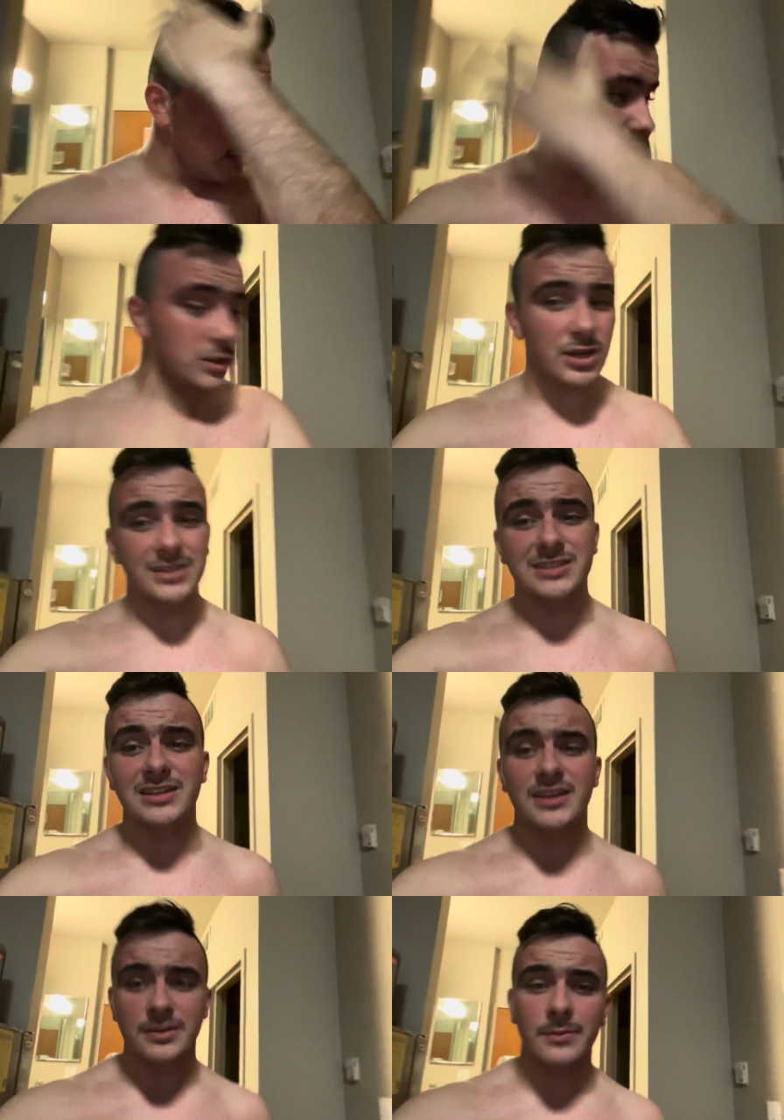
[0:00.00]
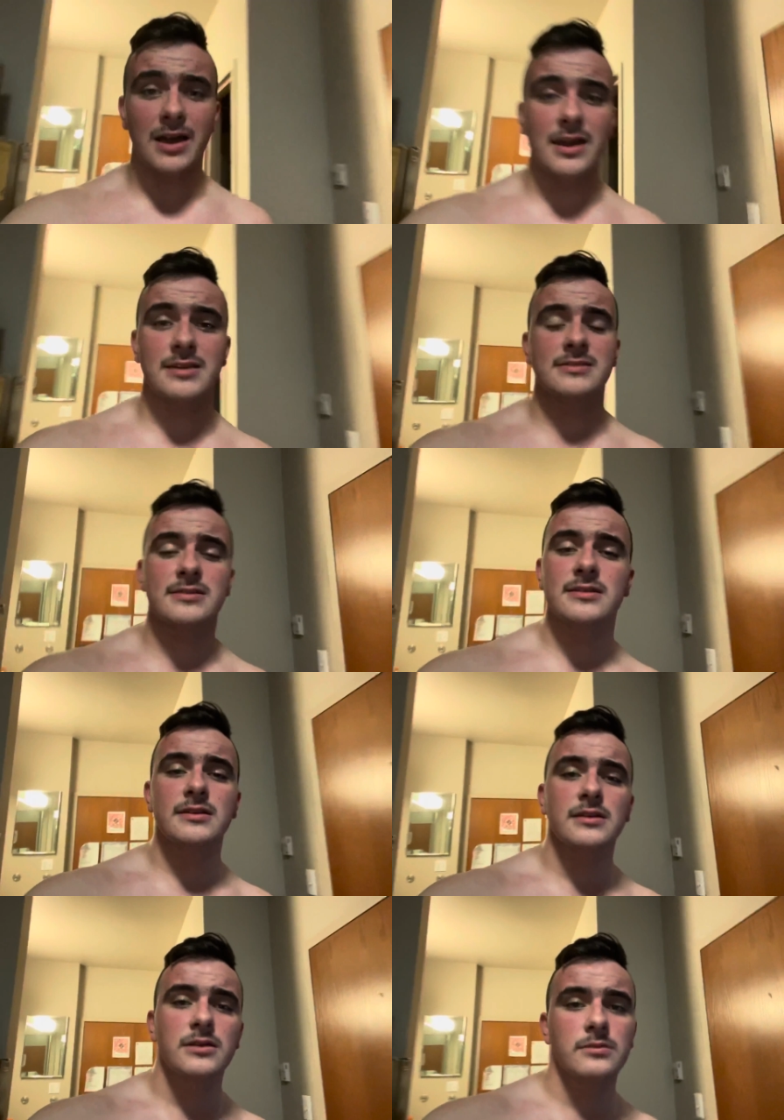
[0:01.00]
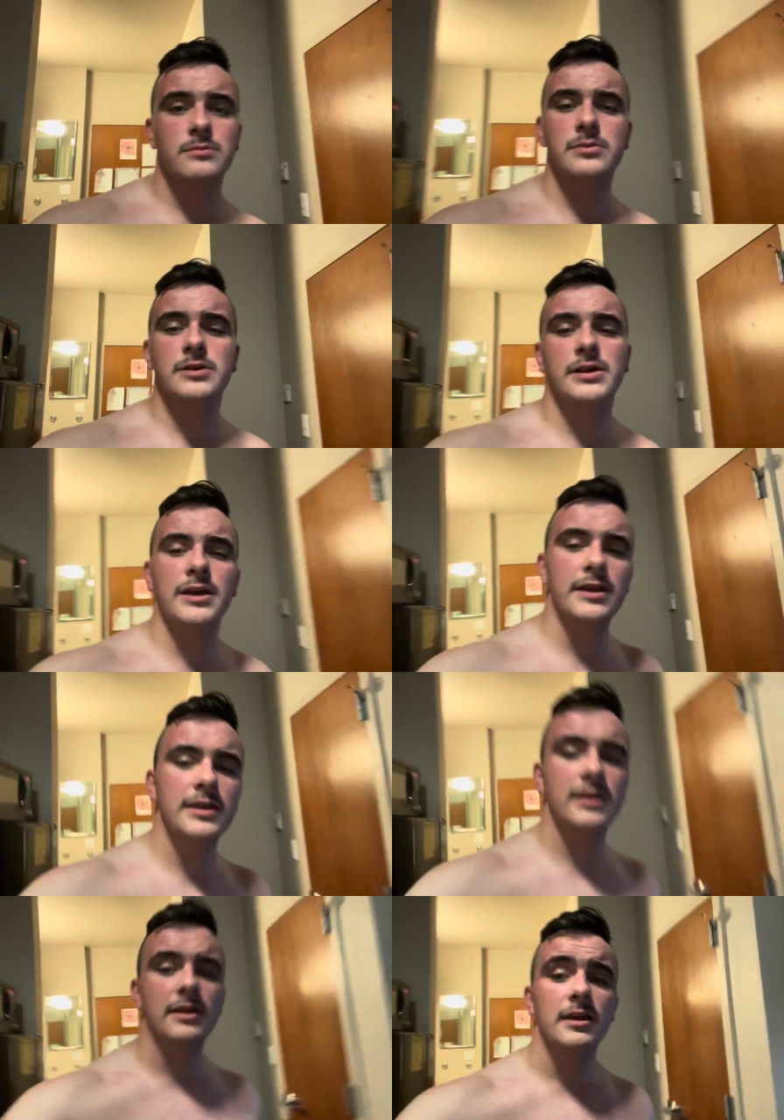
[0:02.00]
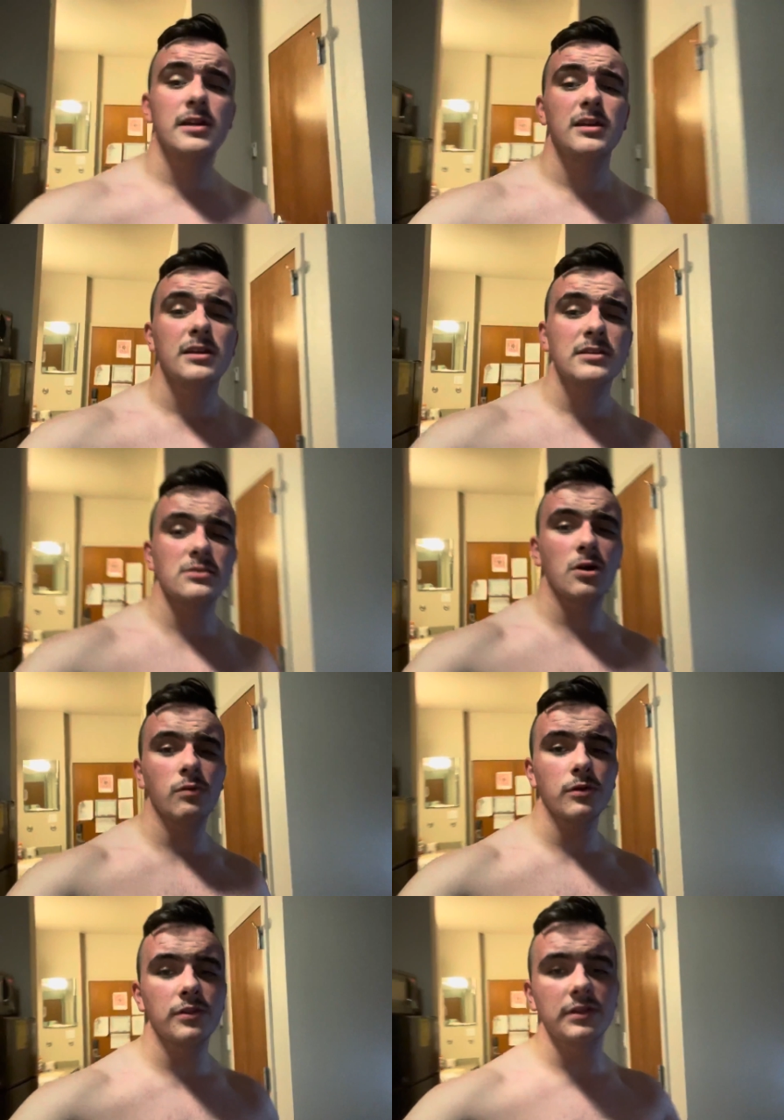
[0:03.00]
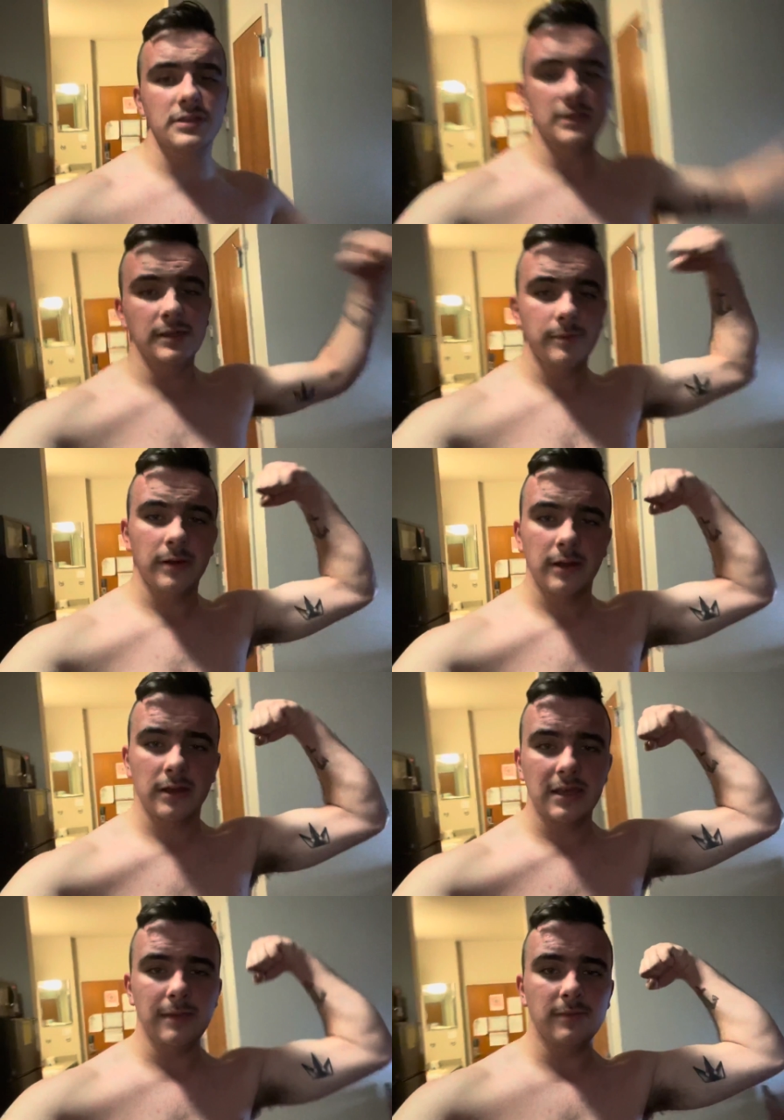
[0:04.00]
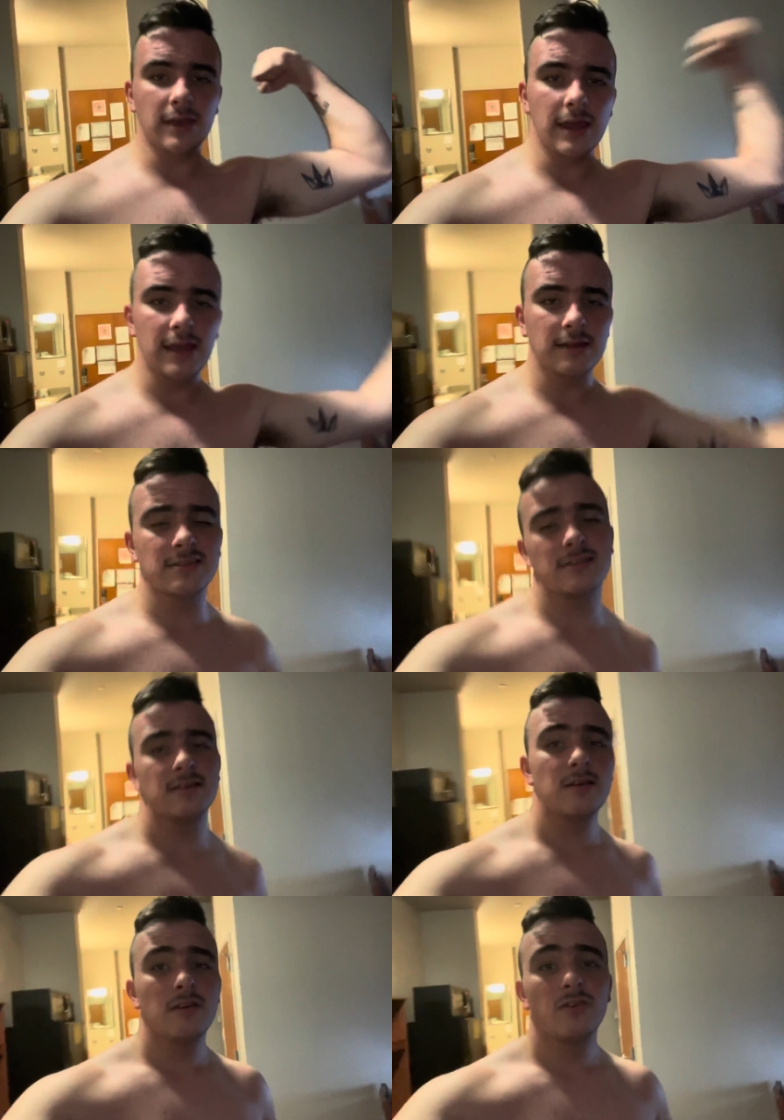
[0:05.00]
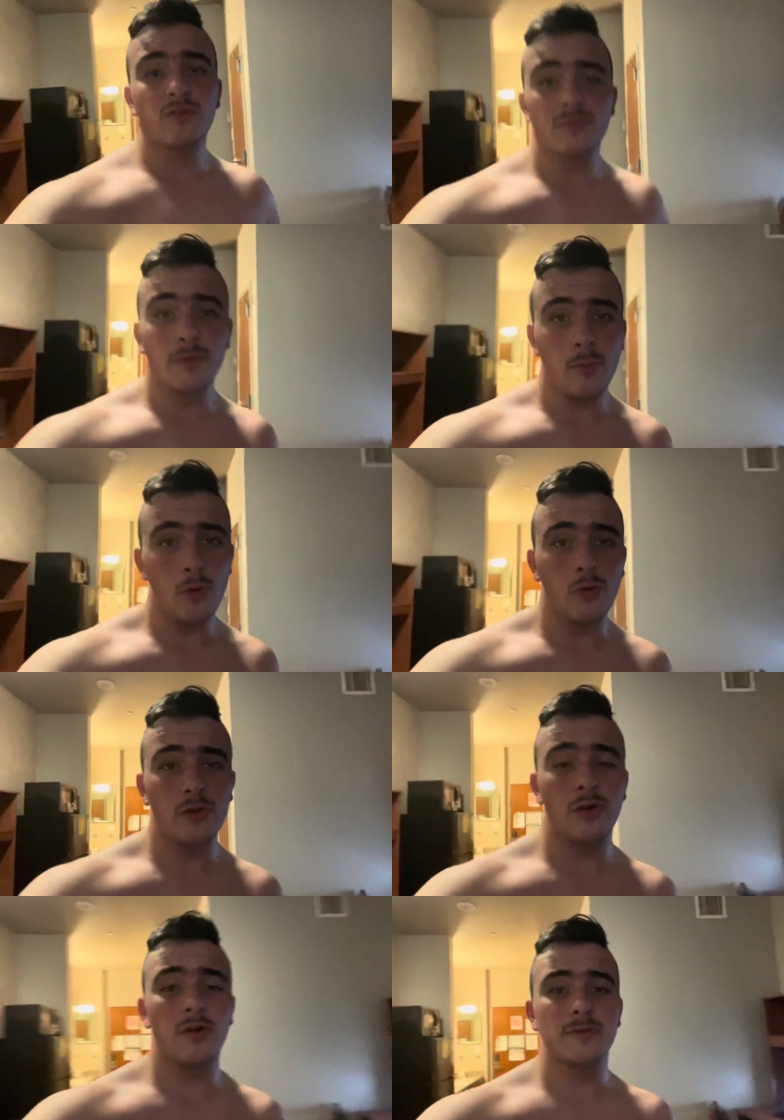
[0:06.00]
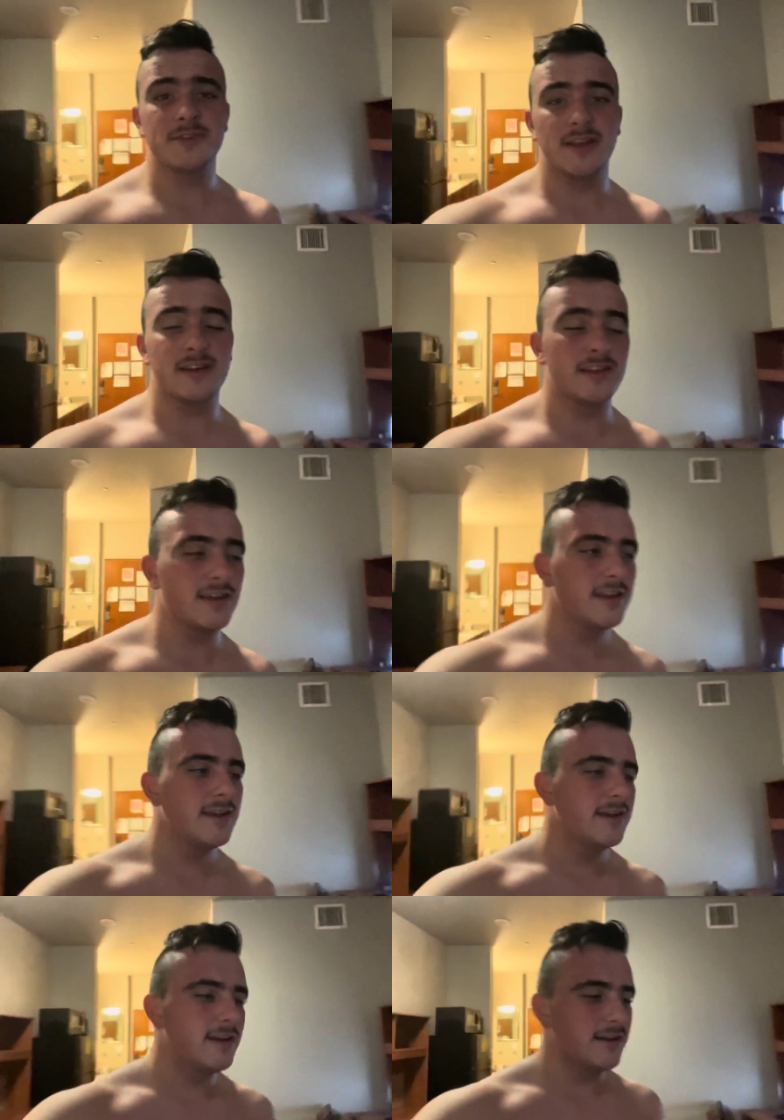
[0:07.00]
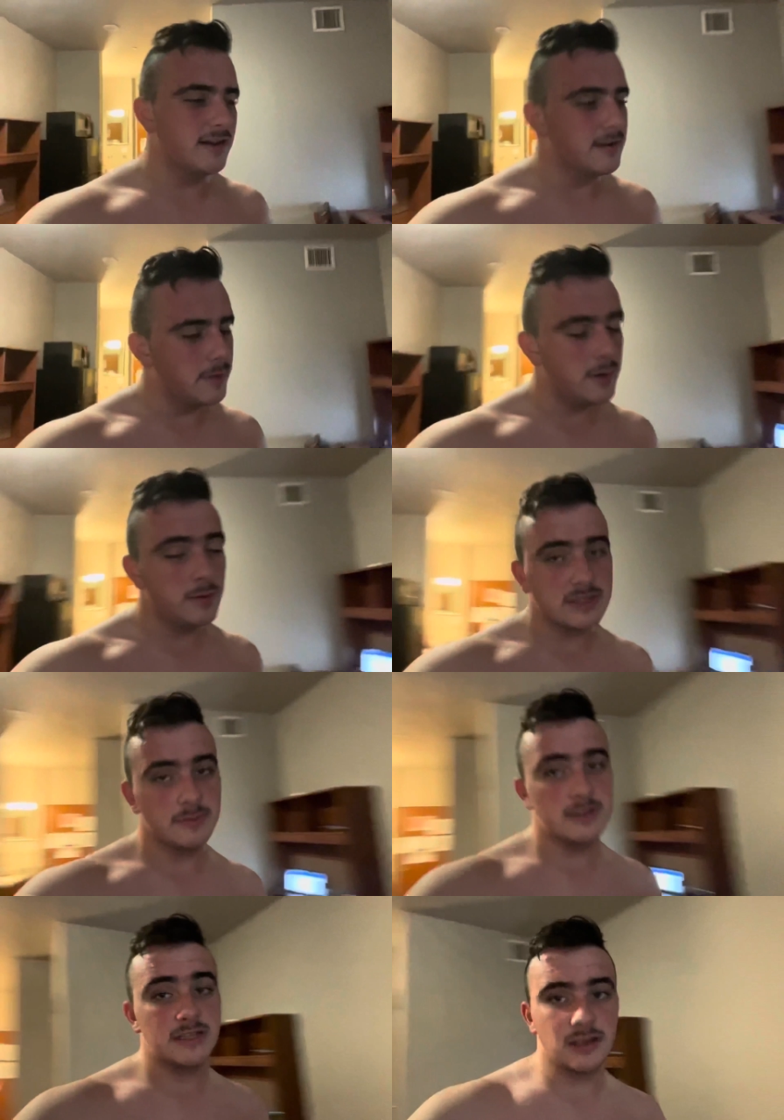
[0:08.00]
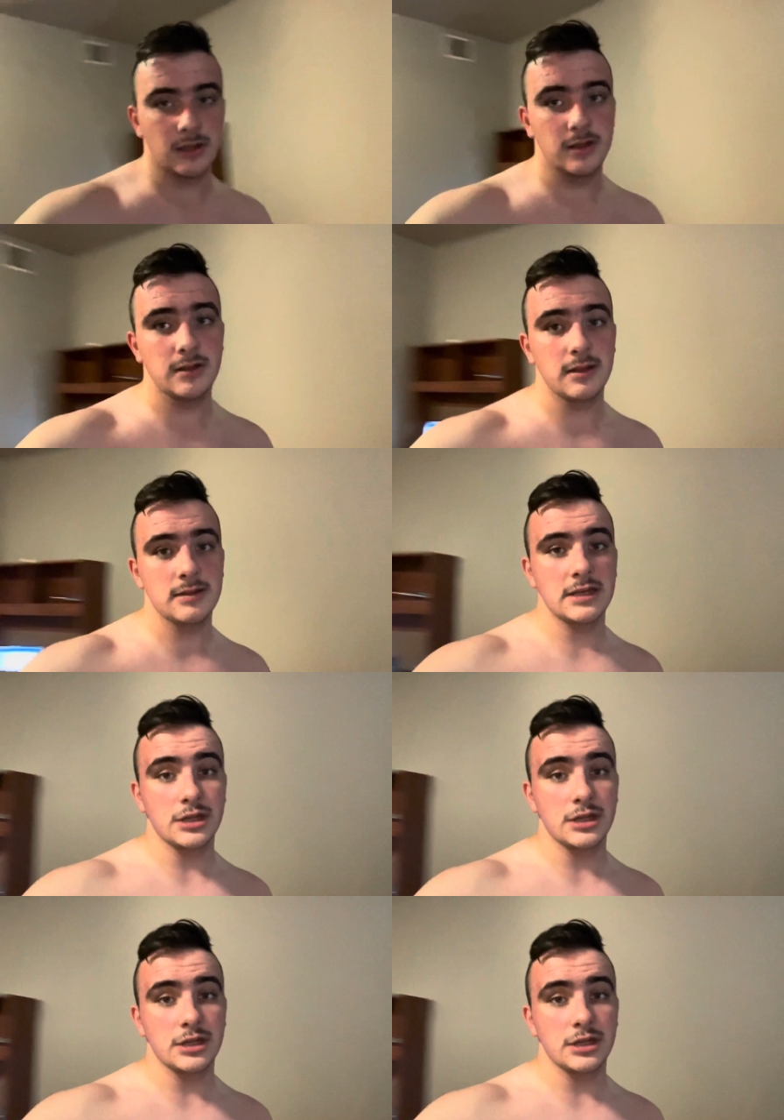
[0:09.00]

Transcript: Shaun T kicked my ass, but hey, it's all worth it to keep keep the gains from the pool. You know what I'm saying? Um, anyways, I'm gonna take a take a